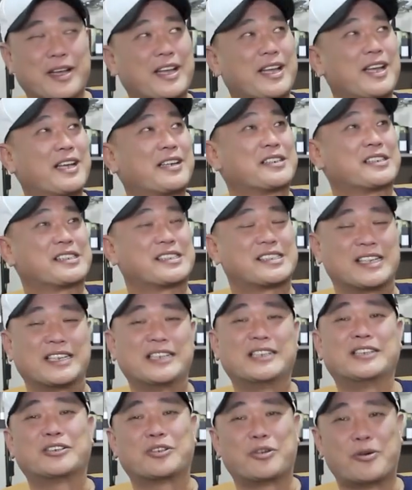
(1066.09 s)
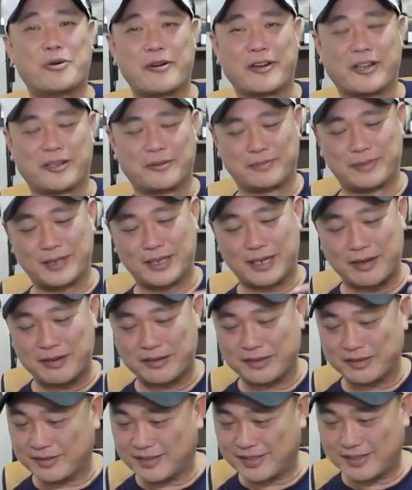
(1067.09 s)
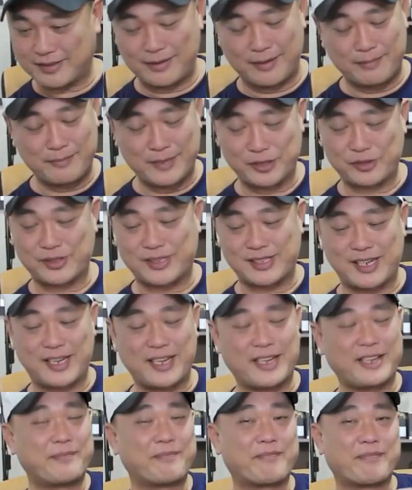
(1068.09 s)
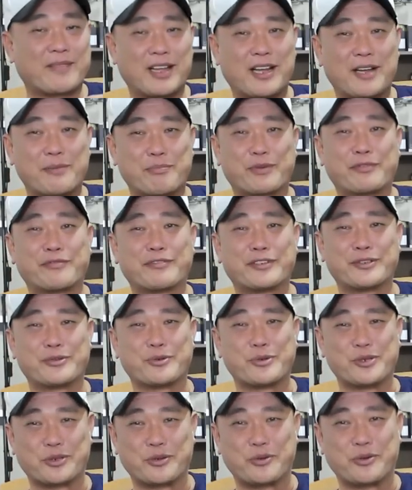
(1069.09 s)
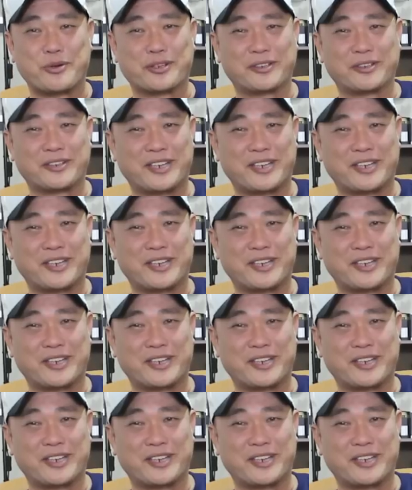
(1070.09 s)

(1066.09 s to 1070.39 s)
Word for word: I had a single coil, but I must say I prefer dual coil.